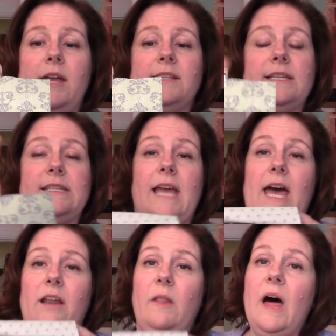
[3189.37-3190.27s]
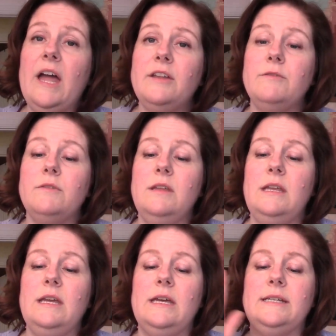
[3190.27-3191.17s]
And since I had a lot of
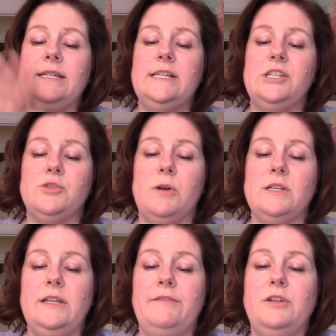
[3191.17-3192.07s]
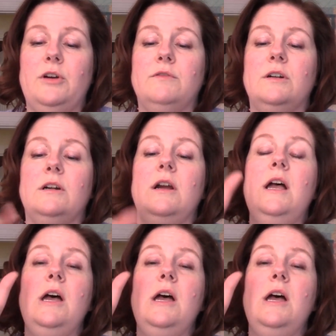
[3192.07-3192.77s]
the 10-inch squares left over,